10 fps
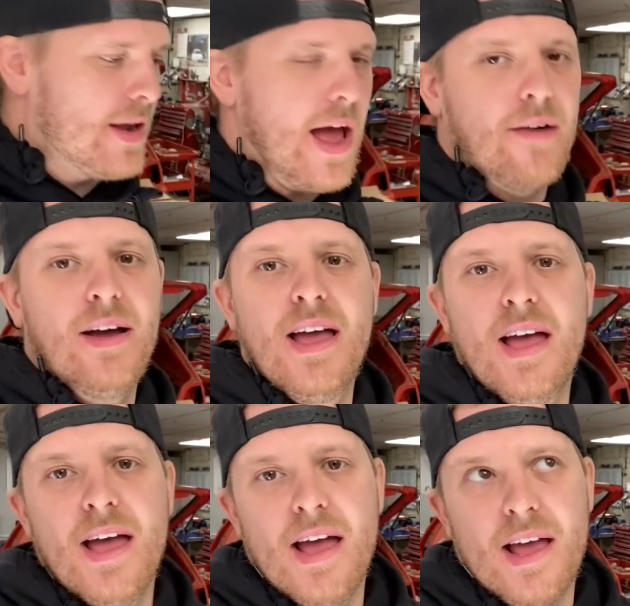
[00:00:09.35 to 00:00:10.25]
Now,
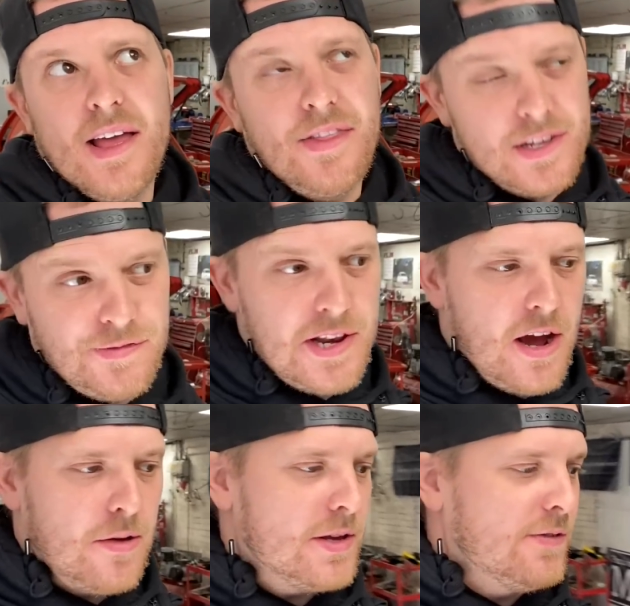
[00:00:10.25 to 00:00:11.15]
this
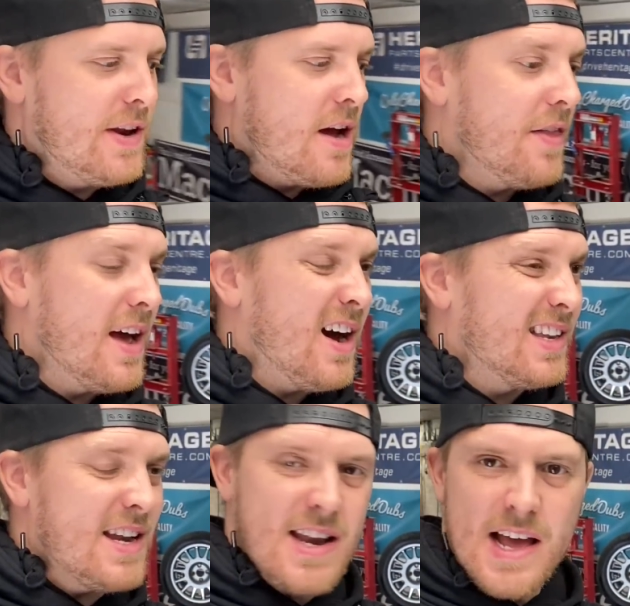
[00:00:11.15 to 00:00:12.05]
video is a video that I
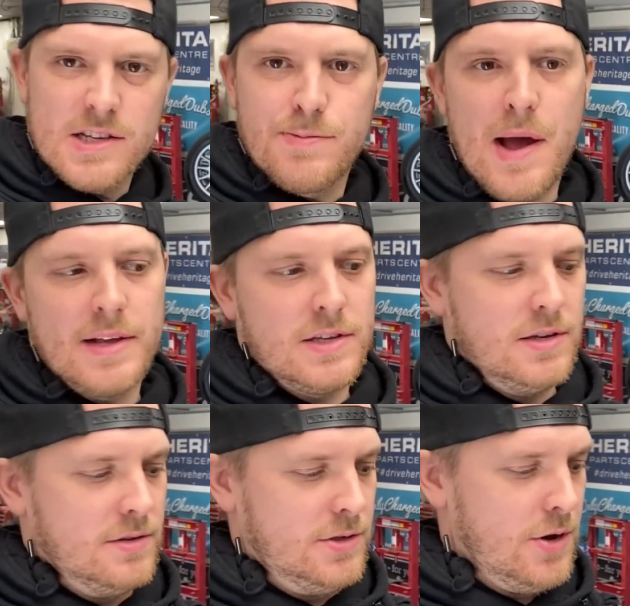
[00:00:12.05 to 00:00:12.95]
didn't expect
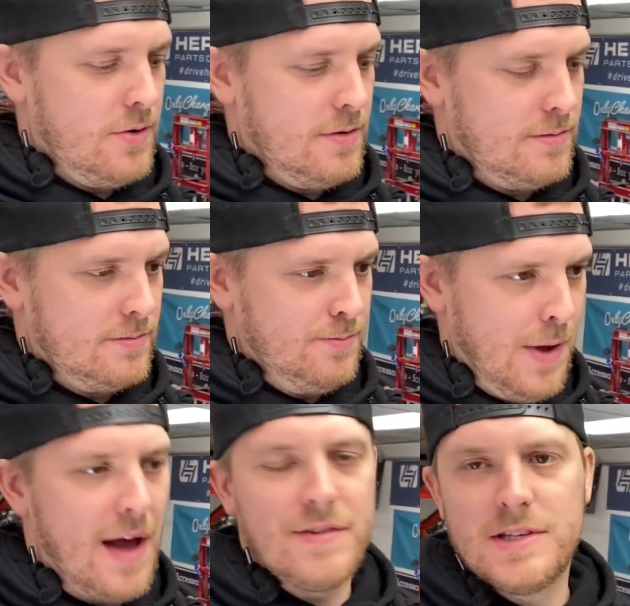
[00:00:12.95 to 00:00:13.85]
to be
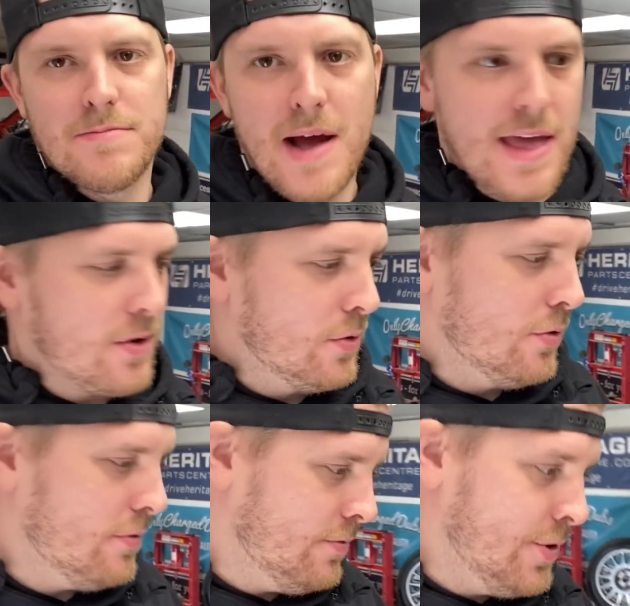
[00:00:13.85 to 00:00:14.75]
having to make,
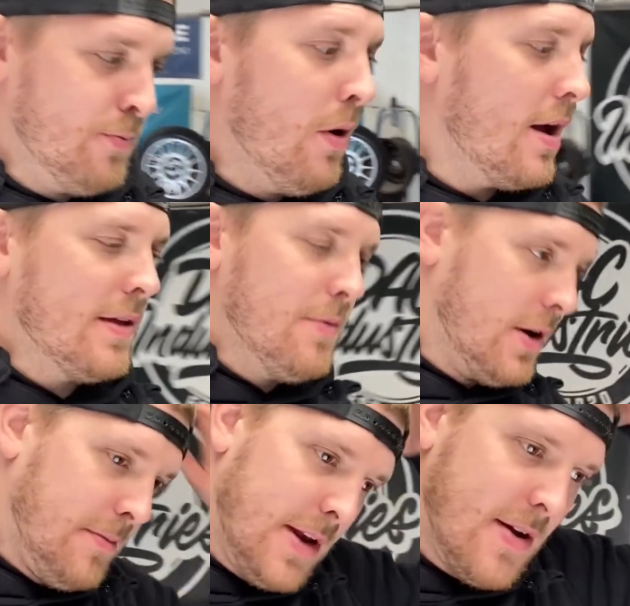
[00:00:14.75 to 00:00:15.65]
or the work that we're
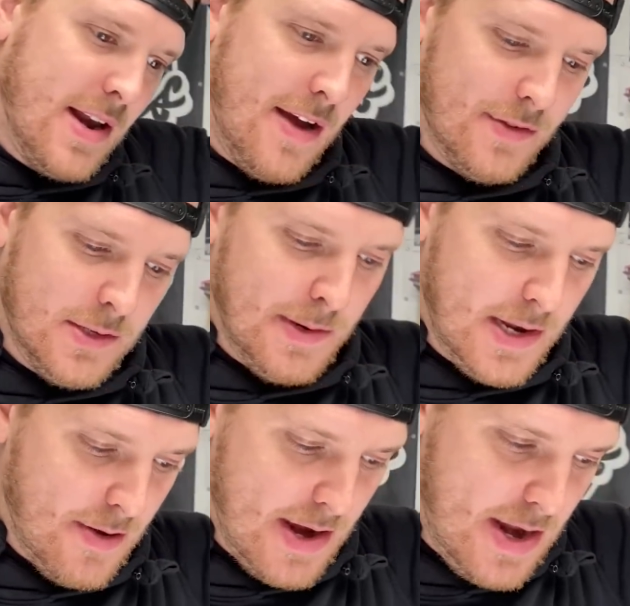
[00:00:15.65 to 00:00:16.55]
going to be doing having to be
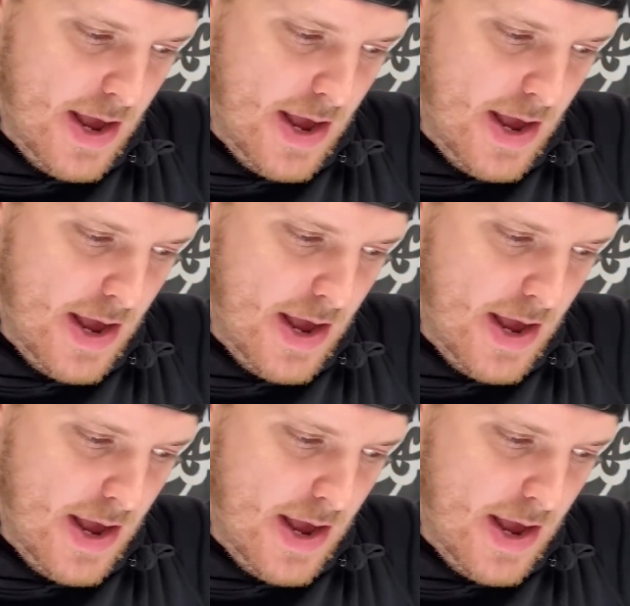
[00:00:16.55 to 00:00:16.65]
doing.